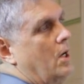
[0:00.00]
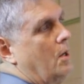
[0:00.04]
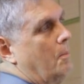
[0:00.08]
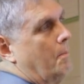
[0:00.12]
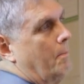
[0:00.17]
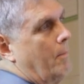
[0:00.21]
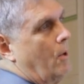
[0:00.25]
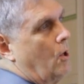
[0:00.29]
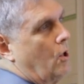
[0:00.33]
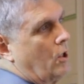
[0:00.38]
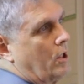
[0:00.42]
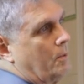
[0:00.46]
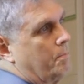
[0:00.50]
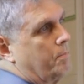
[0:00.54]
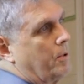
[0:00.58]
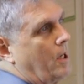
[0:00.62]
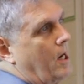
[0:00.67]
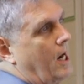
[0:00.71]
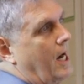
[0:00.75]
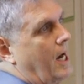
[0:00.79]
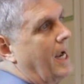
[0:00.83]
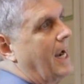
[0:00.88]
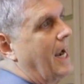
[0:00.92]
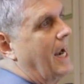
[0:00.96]

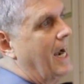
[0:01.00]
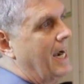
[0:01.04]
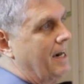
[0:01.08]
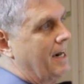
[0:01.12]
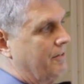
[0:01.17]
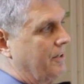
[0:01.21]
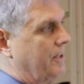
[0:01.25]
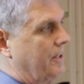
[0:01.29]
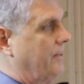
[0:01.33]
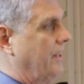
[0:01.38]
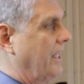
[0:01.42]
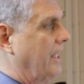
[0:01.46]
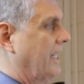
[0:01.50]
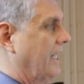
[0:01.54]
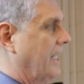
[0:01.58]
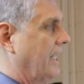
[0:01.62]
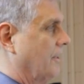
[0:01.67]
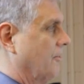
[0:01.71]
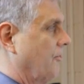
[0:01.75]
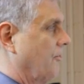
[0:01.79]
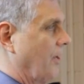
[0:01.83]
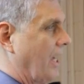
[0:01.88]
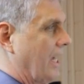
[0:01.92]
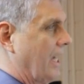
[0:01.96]
multiply everything
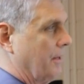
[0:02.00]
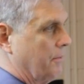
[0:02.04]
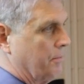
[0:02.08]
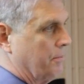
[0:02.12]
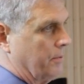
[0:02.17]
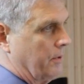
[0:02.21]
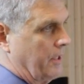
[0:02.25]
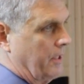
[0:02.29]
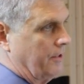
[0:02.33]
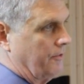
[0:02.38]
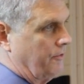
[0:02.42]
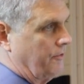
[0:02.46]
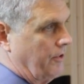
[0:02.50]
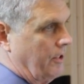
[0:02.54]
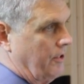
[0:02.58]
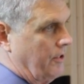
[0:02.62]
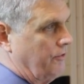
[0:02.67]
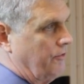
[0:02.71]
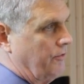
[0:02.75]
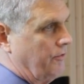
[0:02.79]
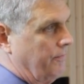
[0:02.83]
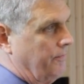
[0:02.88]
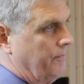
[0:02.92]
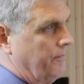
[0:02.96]
inside the
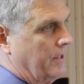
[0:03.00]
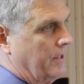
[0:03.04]
parentheses.